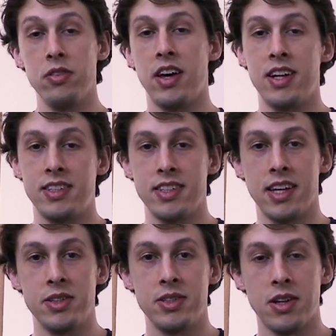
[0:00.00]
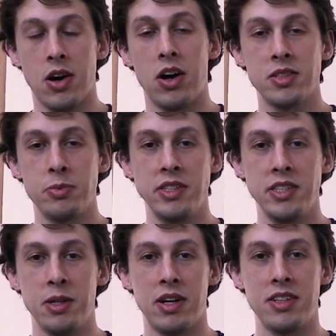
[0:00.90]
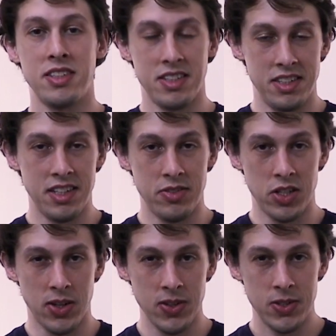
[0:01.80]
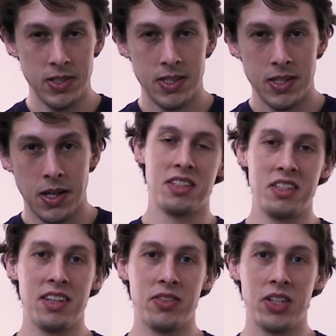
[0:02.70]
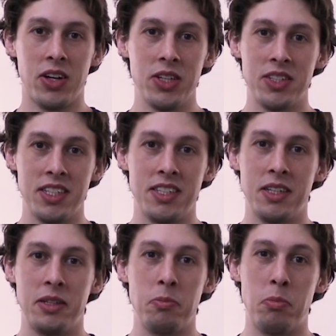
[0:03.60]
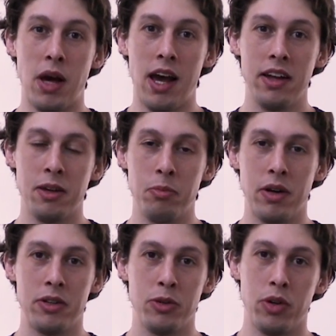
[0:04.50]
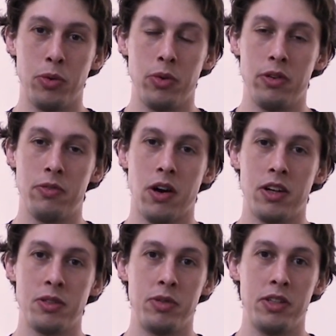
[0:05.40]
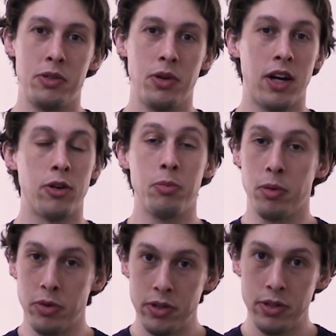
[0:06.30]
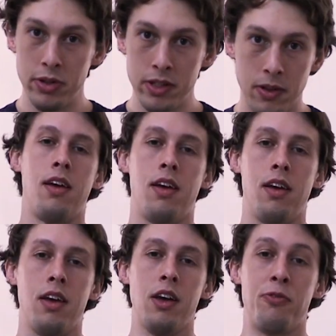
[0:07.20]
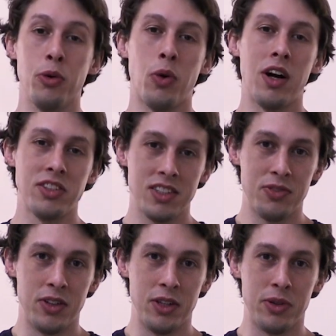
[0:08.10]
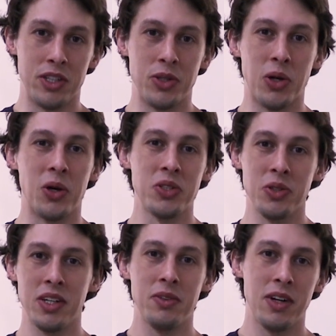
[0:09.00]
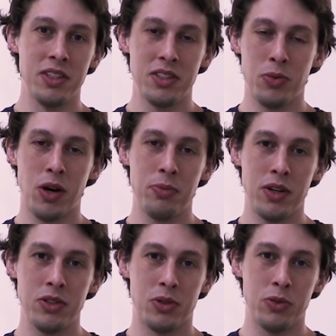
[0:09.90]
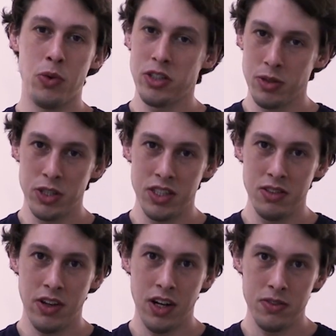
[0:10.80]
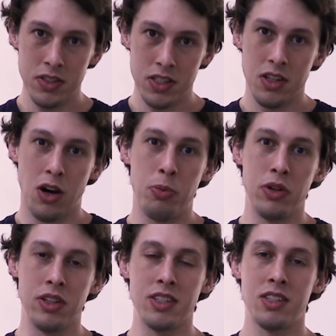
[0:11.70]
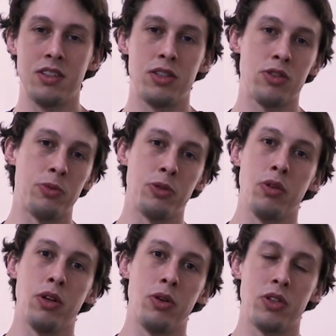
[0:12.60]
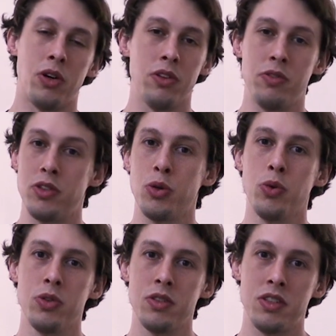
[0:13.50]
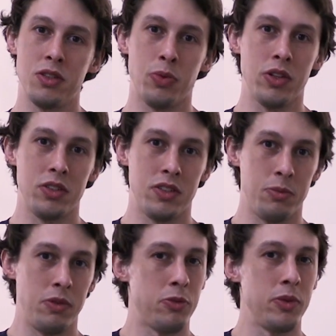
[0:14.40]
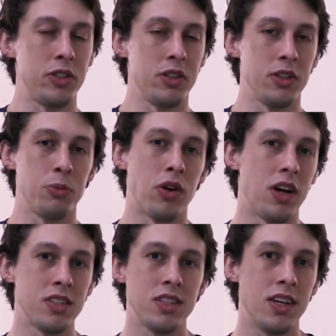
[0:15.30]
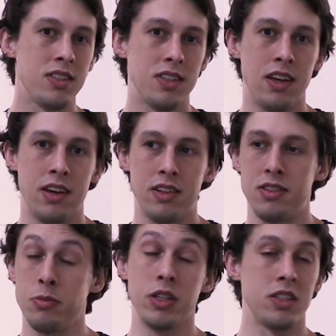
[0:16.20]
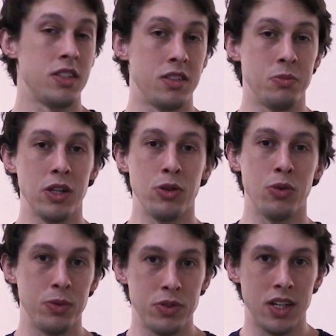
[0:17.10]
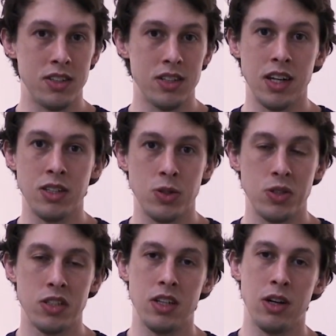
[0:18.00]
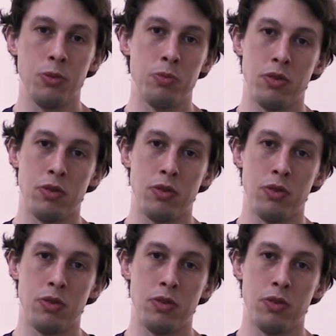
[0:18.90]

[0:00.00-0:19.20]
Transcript: of that together cost me about $67. $67 isn't bad compared to what it would have cost me to hire a plumber to do it. If you're watching this video because you're also getting ready to swap out your own washing machine valves, I'll put links in the description below to all of the tools, as well as some information on the process and some links to some other websites that I use that help